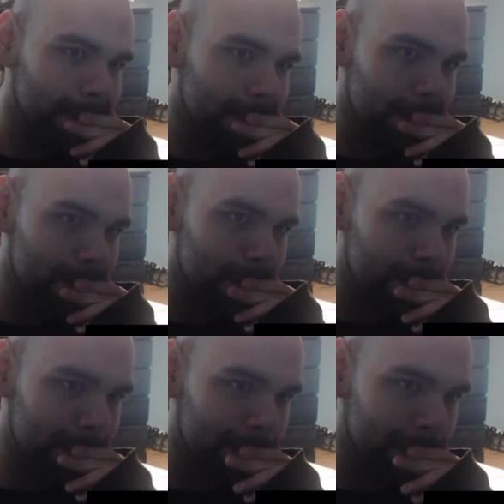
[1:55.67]
This is
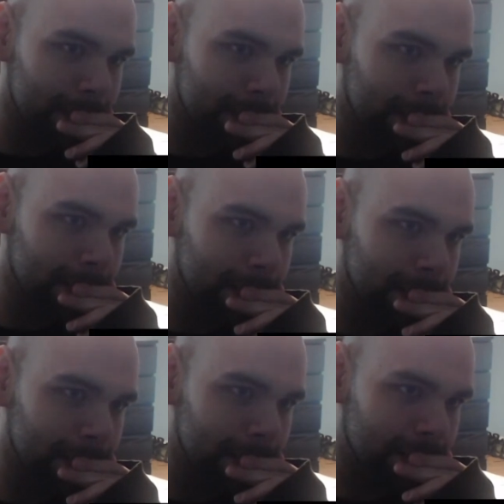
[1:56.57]
our only
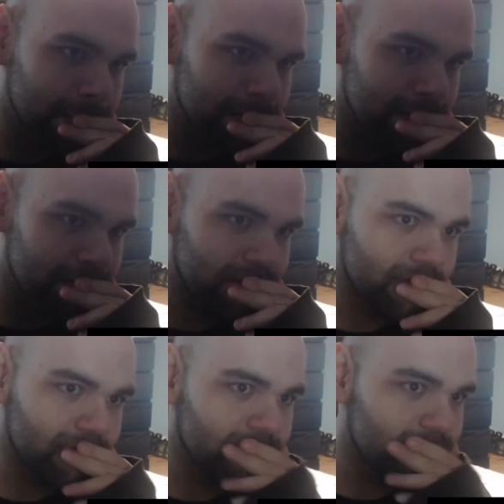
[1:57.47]

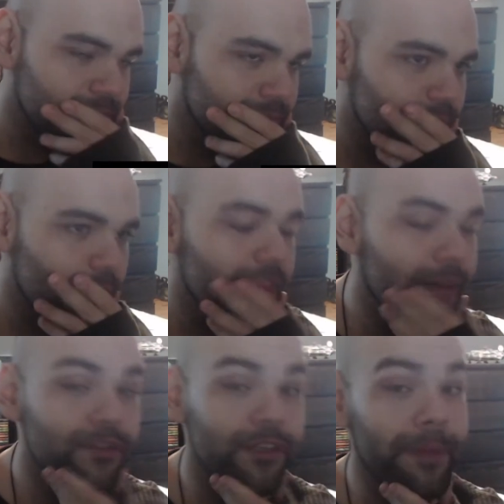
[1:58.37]
chance.
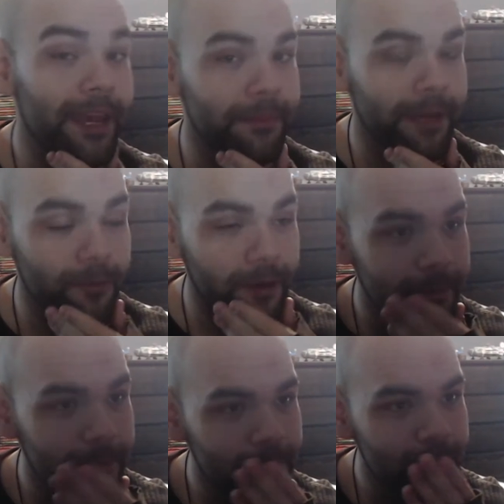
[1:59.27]
That was Japan, by the
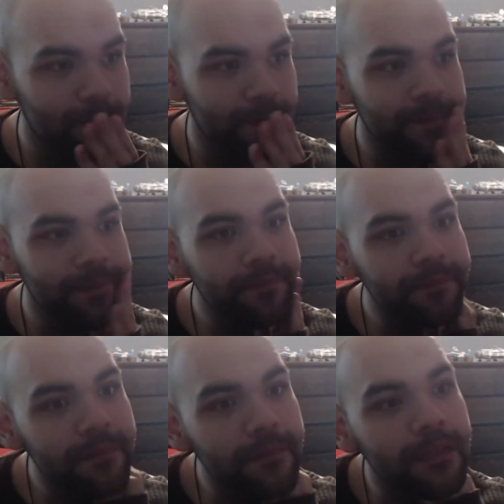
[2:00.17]

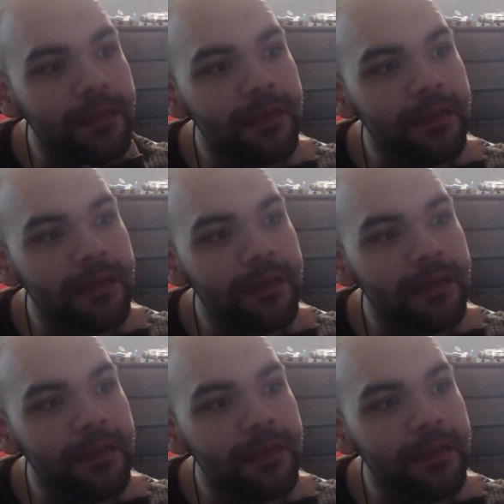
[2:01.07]
way.